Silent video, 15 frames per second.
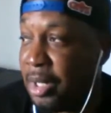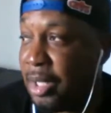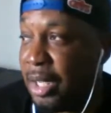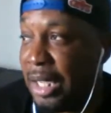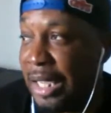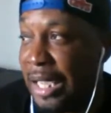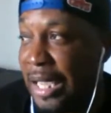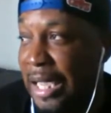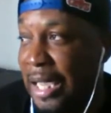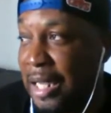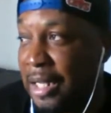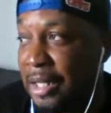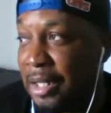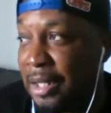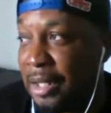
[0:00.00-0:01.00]
And,
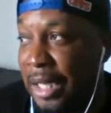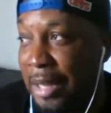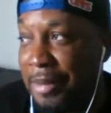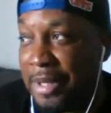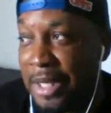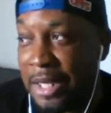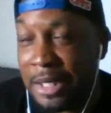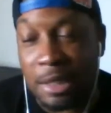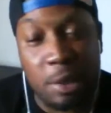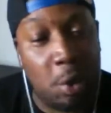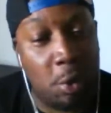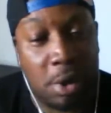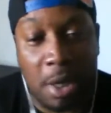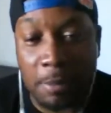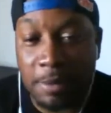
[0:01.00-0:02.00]
I mean, it could go a
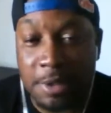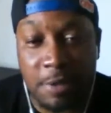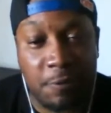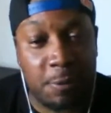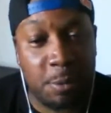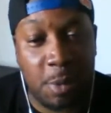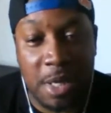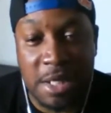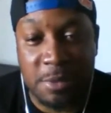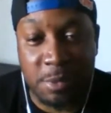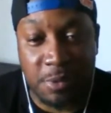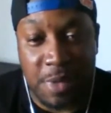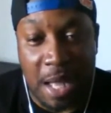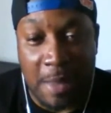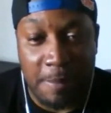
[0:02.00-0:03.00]
couple of different ways with
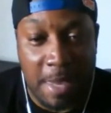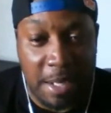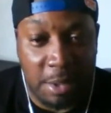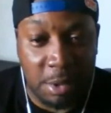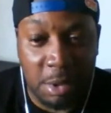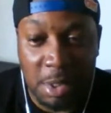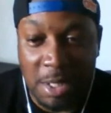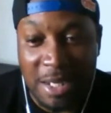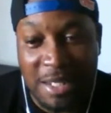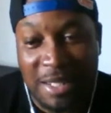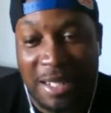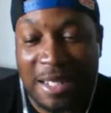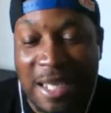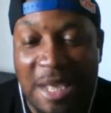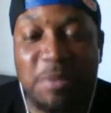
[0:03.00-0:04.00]
Thon Maker. Like,
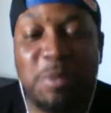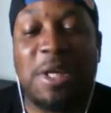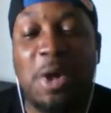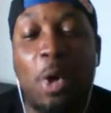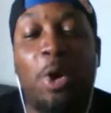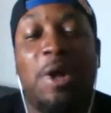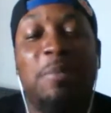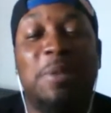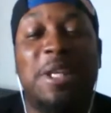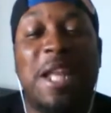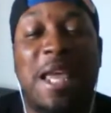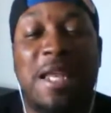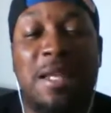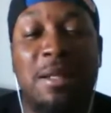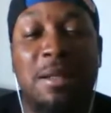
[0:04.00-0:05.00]
can we call him
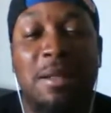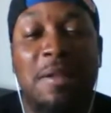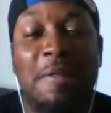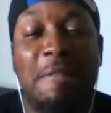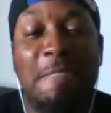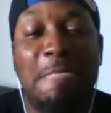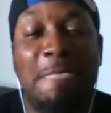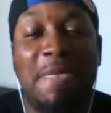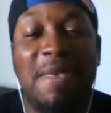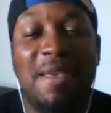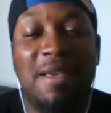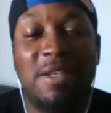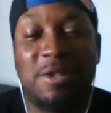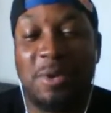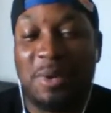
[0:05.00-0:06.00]
Canadian?
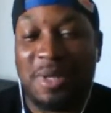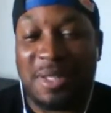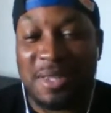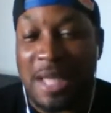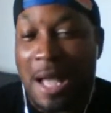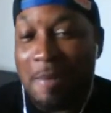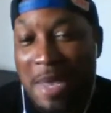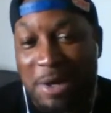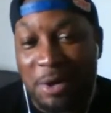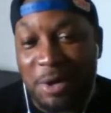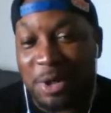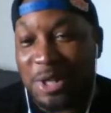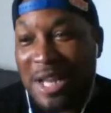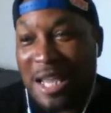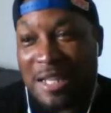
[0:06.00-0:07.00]
So Thon Maker
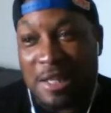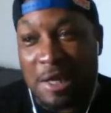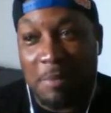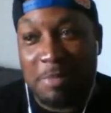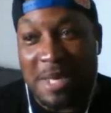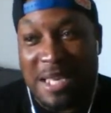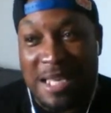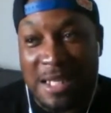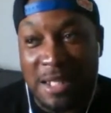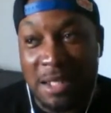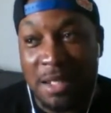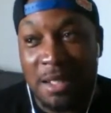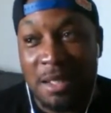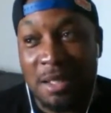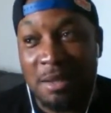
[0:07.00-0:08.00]
could end up being
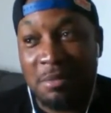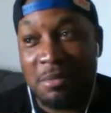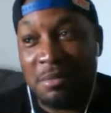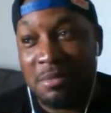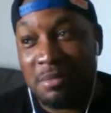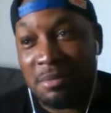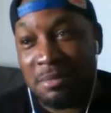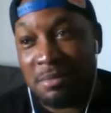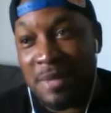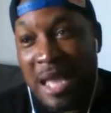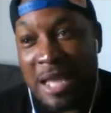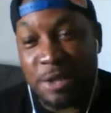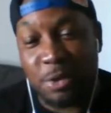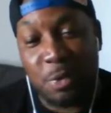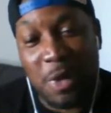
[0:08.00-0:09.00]

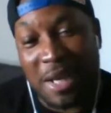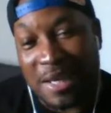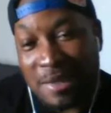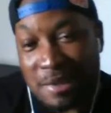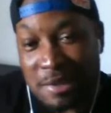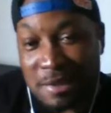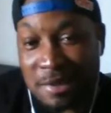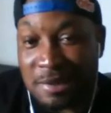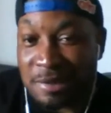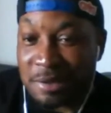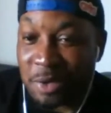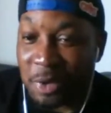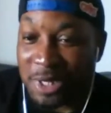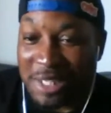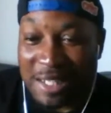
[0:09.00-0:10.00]
Andrew Wiggins, or
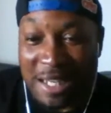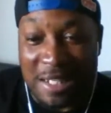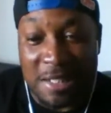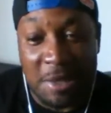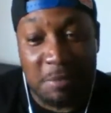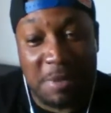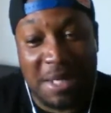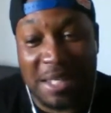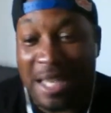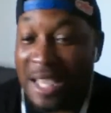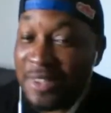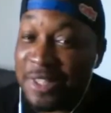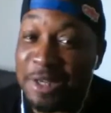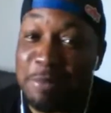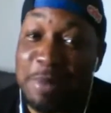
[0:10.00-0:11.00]
he can end up being
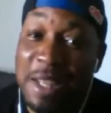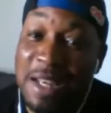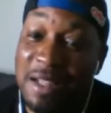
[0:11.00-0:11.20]
Anthony Bennett.